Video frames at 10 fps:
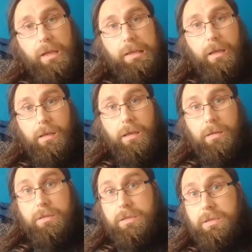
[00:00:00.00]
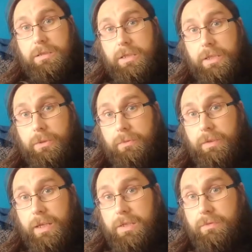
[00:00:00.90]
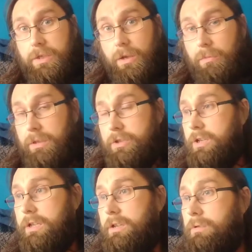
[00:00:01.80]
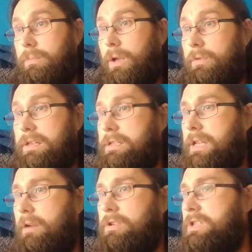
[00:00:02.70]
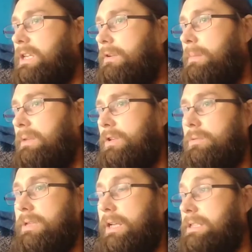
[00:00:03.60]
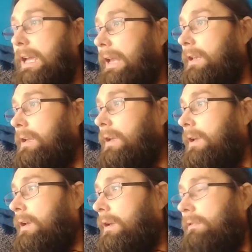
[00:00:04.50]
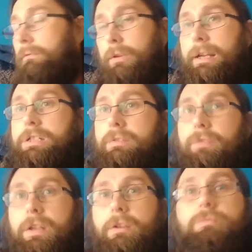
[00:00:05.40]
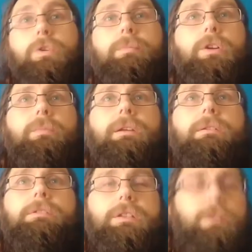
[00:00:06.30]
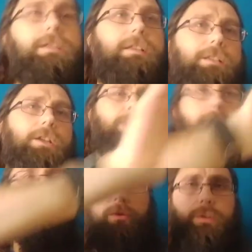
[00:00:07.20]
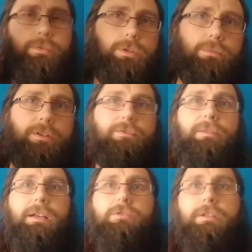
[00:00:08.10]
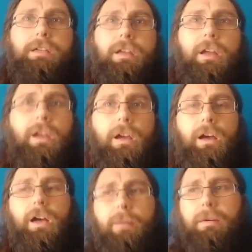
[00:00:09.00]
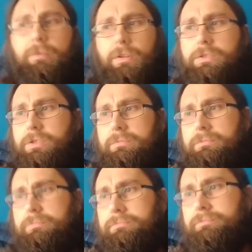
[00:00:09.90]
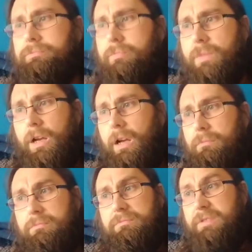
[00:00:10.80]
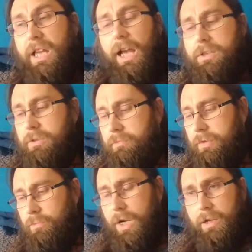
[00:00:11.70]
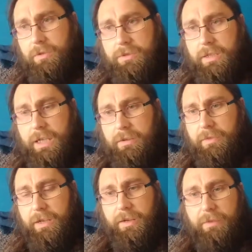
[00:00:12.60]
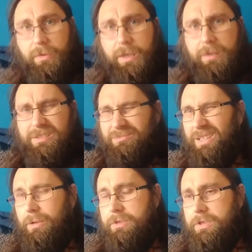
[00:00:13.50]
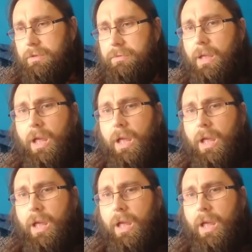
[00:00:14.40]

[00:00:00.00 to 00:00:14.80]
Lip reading: Yeah, I'll see you in the next video. I'm literally going to upload this now just to give you a bit of an update. And the rest of the videos will be coming tonight in sequential order, all the ones from last week. I've got some from Wales and here and there and everywhere and loads of stuff.